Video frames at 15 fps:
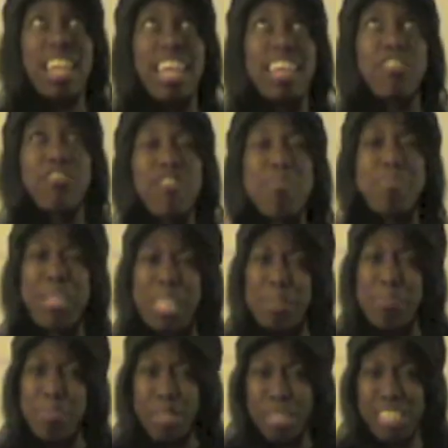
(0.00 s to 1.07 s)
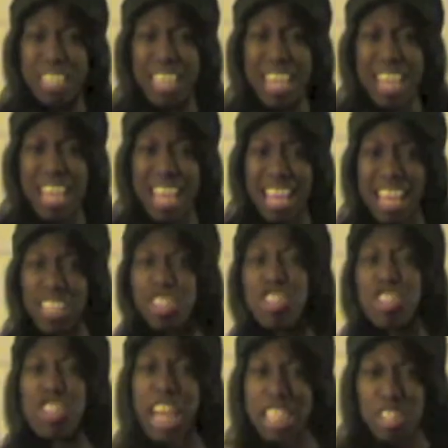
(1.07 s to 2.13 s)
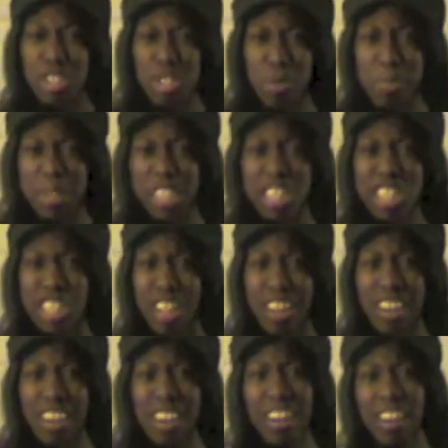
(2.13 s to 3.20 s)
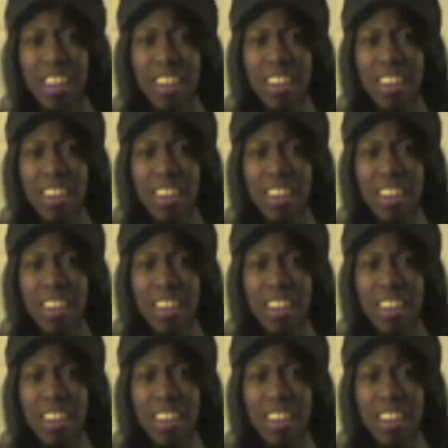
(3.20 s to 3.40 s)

Like for me, music, you guys just want me to start.